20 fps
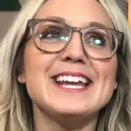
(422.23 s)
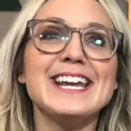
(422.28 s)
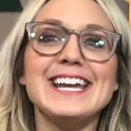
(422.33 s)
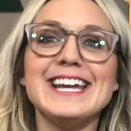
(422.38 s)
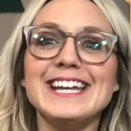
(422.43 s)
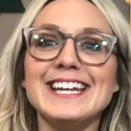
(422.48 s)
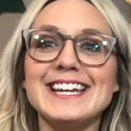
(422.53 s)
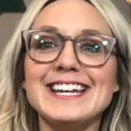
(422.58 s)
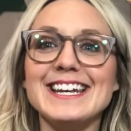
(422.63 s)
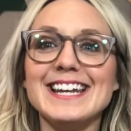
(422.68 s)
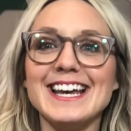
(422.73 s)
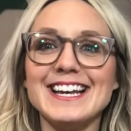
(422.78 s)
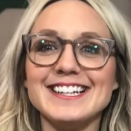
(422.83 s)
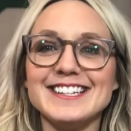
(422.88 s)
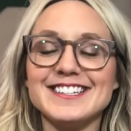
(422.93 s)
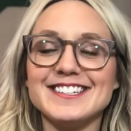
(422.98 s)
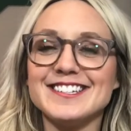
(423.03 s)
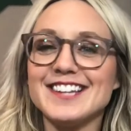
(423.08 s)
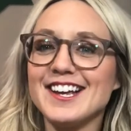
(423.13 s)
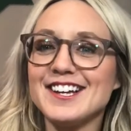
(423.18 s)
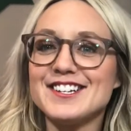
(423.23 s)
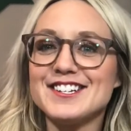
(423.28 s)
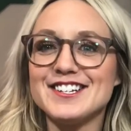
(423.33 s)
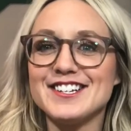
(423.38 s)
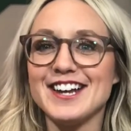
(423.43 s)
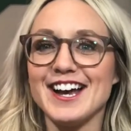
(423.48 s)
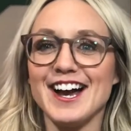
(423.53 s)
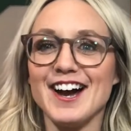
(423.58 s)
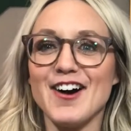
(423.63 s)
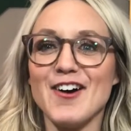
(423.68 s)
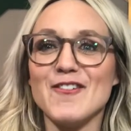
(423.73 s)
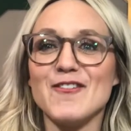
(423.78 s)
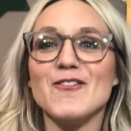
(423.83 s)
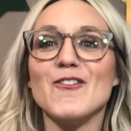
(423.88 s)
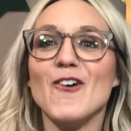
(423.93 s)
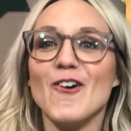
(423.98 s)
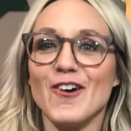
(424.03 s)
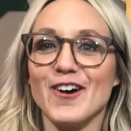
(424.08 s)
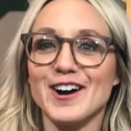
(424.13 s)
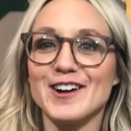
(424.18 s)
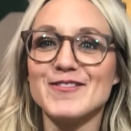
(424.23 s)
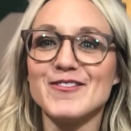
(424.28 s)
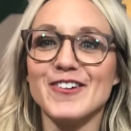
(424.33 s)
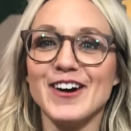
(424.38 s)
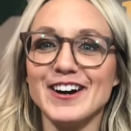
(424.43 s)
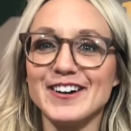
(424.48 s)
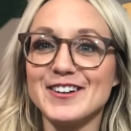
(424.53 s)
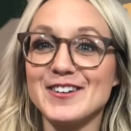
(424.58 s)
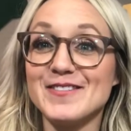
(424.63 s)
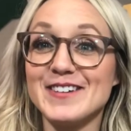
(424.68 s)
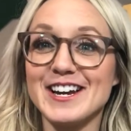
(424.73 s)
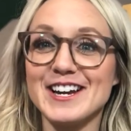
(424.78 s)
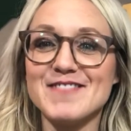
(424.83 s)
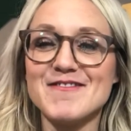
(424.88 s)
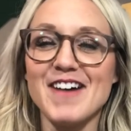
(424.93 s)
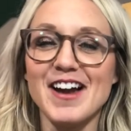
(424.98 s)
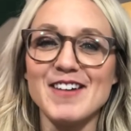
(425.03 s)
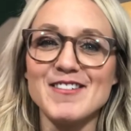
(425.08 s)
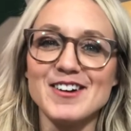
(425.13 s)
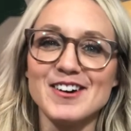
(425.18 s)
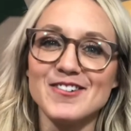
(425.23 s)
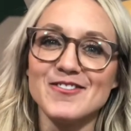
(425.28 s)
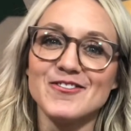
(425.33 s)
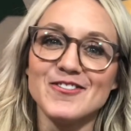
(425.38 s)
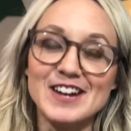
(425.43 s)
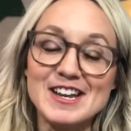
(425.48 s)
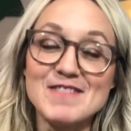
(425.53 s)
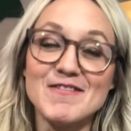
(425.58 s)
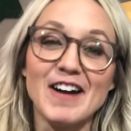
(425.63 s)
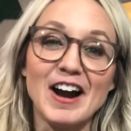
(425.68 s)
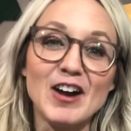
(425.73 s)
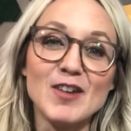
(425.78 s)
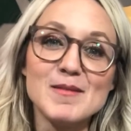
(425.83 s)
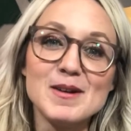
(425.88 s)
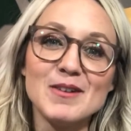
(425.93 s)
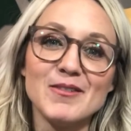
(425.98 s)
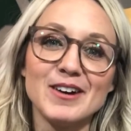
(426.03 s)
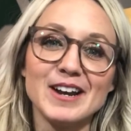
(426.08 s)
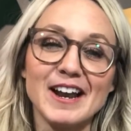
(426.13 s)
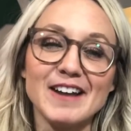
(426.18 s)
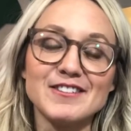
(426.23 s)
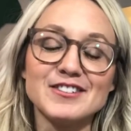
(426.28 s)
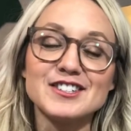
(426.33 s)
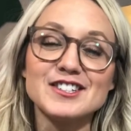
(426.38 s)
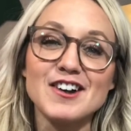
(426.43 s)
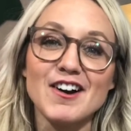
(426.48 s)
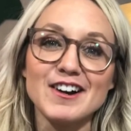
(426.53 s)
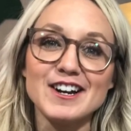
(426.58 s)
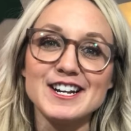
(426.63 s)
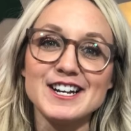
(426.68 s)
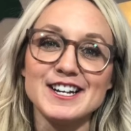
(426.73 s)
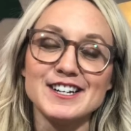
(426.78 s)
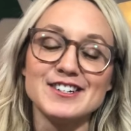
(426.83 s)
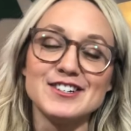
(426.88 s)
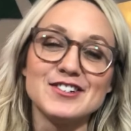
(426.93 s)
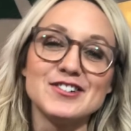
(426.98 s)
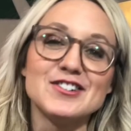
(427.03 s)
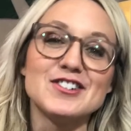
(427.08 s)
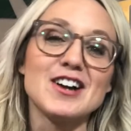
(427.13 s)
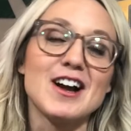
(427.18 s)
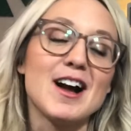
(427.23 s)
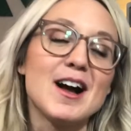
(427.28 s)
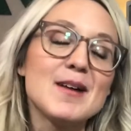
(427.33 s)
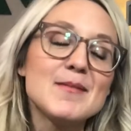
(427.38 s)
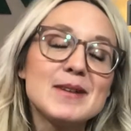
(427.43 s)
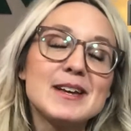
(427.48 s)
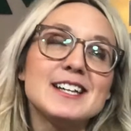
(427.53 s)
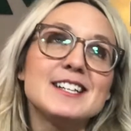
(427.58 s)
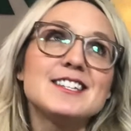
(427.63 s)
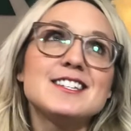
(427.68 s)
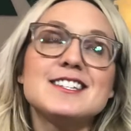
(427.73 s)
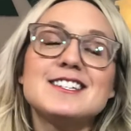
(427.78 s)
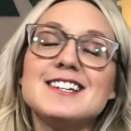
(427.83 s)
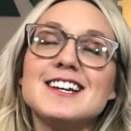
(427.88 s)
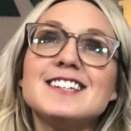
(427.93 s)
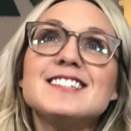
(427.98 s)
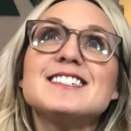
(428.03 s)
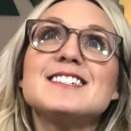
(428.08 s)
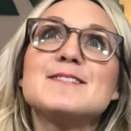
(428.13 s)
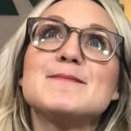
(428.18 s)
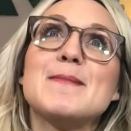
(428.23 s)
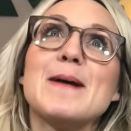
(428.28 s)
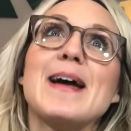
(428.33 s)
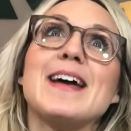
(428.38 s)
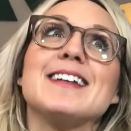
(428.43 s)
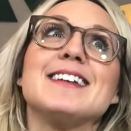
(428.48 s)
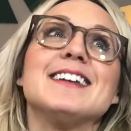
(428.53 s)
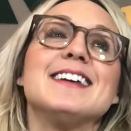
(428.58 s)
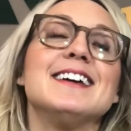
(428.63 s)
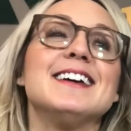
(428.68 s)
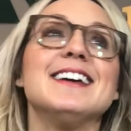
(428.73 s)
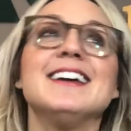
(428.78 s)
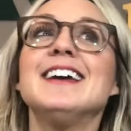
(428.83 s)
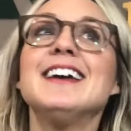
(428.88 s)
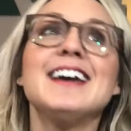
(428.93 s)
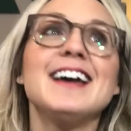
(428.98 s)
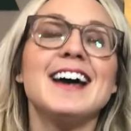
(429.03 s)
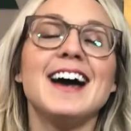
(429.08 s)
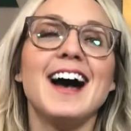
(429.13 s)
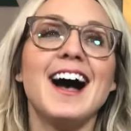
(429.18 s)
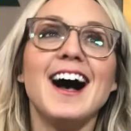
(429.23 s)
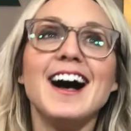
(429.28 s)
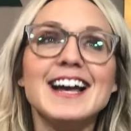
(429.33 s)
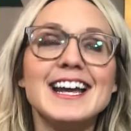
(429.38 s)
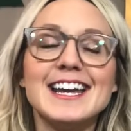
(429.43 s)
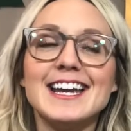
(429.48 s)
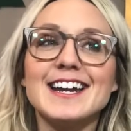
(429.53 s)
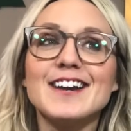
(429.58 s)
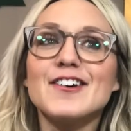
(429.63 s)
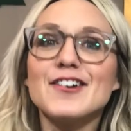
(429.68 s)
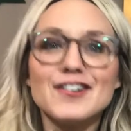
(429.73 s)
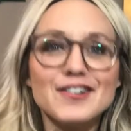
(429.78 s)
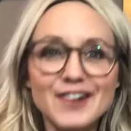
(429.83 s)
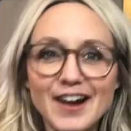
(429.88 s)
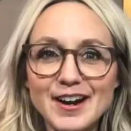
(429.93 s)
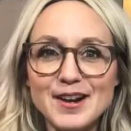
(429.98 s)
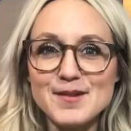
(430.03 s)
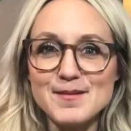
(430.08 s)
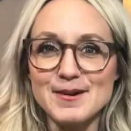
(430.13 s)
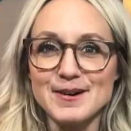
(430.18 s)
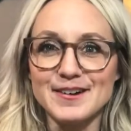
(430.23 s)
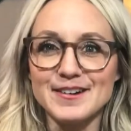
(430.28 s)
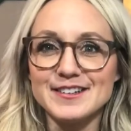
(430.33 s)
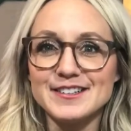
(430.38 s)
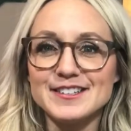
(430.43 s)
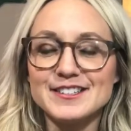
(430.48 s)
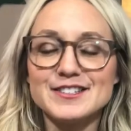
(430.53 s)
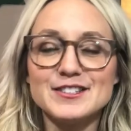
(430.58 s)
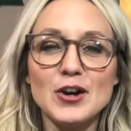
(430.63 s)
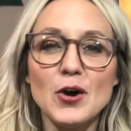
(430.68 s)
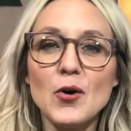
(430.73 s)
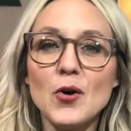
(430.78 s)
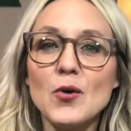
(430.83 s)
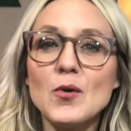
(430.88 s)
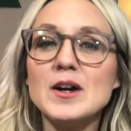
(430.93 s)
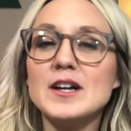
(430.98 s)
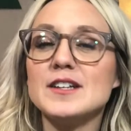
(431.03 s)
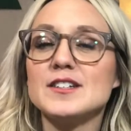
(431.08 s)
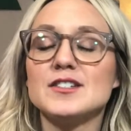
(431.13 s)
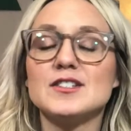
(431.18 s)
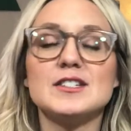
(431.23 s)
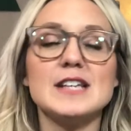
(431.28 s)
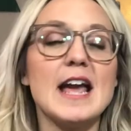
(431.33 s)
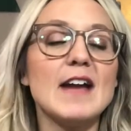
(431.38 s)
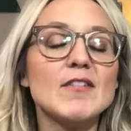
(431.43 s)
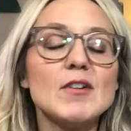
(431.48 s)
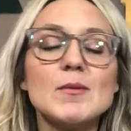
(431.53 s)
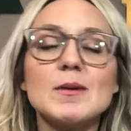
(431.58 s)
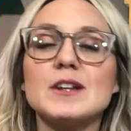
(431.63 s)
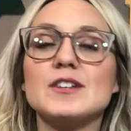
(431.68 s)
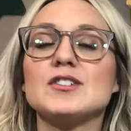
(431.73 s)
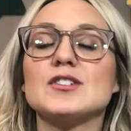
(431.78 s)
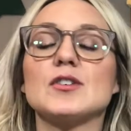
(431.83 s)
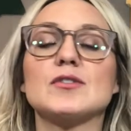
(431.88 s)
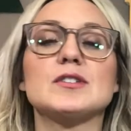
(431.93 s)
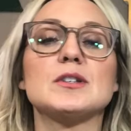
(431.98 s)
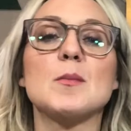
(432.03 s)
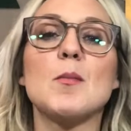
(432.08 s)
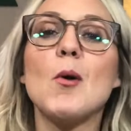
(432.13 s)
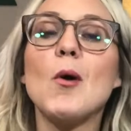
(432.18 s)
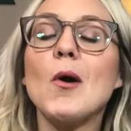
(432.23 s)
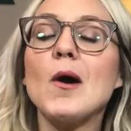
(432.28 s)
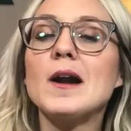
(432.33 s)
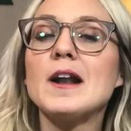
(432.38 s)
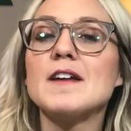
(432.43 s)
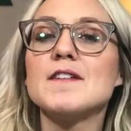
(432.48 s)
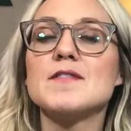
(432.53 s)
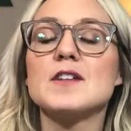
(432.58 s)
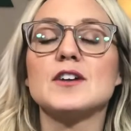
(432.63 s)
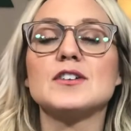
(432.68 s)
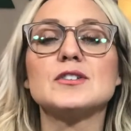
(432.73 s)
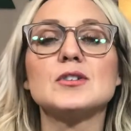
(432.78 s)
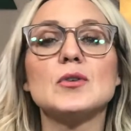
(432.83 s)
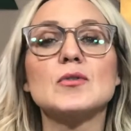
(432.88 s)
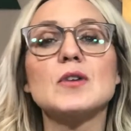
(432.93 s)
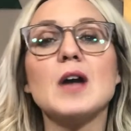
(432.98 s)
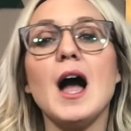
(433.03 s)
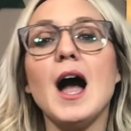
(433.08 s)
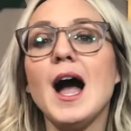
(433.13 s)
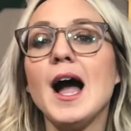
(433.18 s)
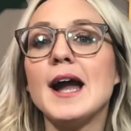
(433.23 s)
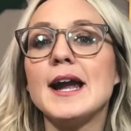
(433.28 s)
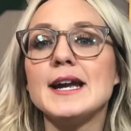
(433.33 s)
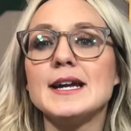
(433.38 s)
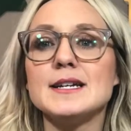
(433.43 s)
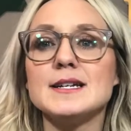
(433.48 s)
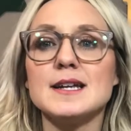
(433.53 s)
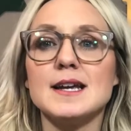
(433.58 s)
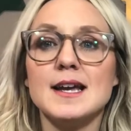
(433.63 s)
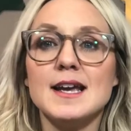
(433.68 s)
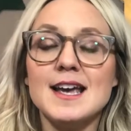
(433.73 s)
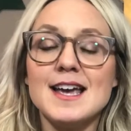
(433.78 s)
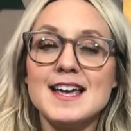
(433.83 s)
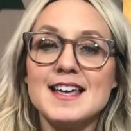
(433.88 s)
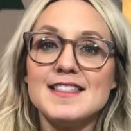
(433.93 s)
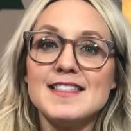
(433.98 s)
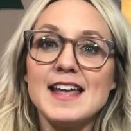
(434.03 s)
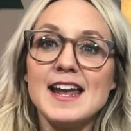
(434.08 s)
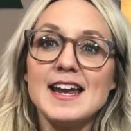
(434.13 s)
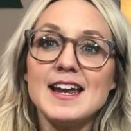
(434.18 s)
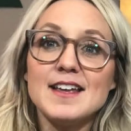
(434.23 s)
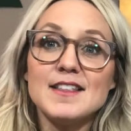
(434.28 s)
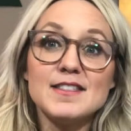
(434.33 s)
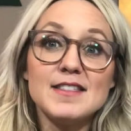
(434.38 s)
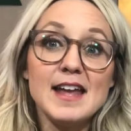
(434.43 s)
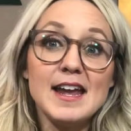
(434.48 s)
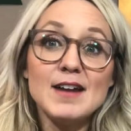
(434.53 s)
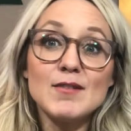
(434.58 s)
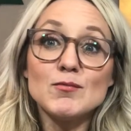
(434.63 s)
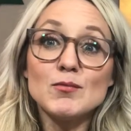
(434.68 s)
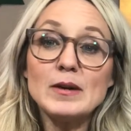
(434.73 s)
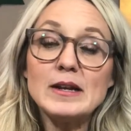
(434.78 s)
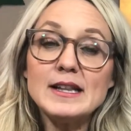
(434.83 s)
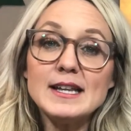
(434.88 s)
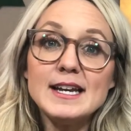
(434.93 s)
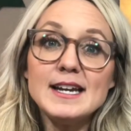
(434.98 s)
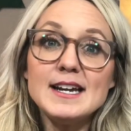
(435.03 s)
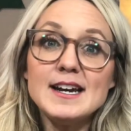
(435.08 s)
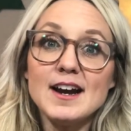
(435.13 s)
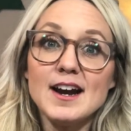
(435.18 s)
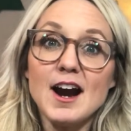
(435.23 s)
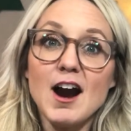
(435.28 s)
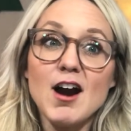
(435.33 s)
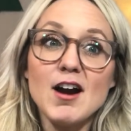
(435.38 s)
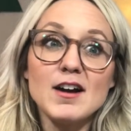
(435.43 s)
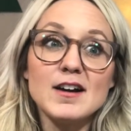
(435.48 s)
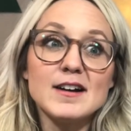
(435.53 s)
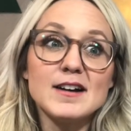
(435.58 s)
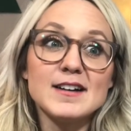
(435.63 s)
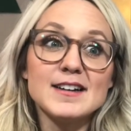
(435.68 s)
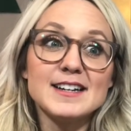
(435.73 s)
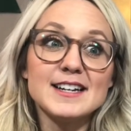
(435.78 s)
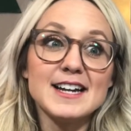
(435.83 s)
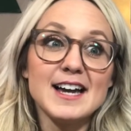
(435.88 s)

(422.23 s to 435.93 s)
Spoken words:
in such a warm, welcoming environment when I've started a new job. It's just been incredible. So everyone is so supportive. They're so kind. They really are,